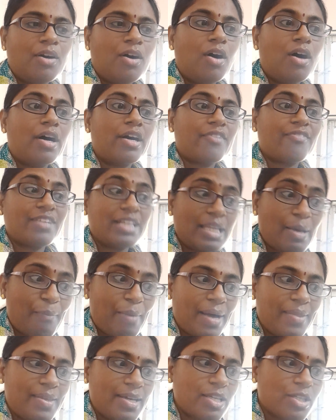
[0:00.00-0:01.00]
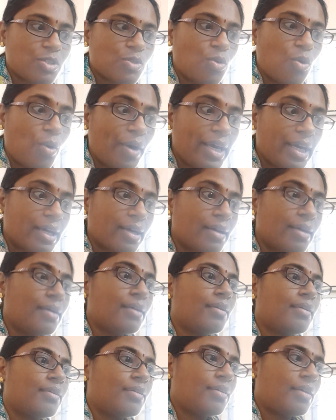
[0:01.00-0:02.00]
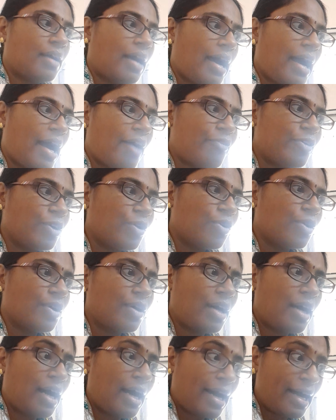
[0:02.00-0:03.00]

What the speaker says: Or when the mother is going, I have to go.